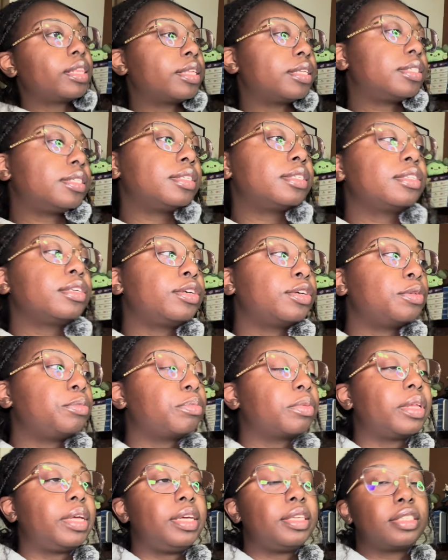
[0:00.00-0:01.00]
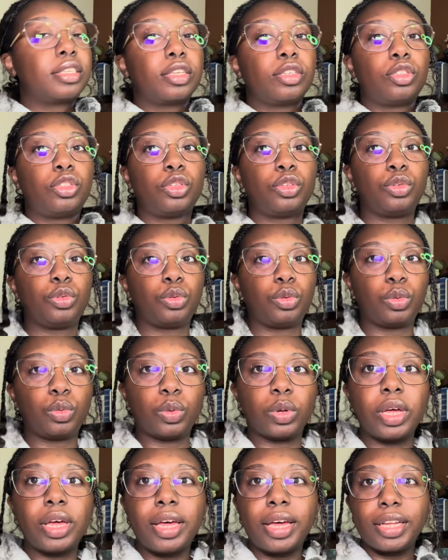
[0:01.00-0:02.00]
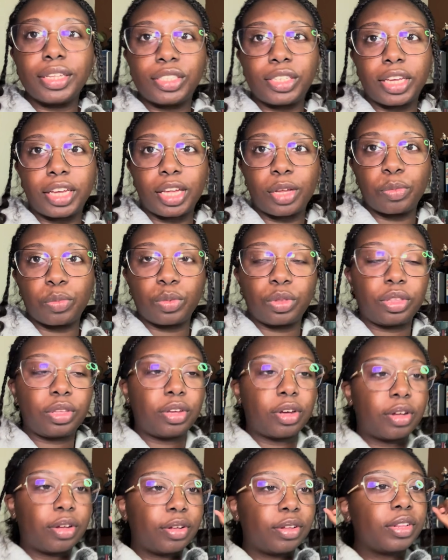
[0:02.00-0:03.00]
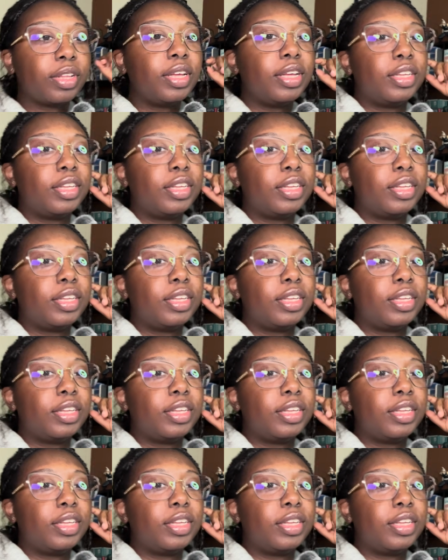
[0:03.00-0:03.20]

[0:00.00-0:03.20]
this is a good place to check in with y'all.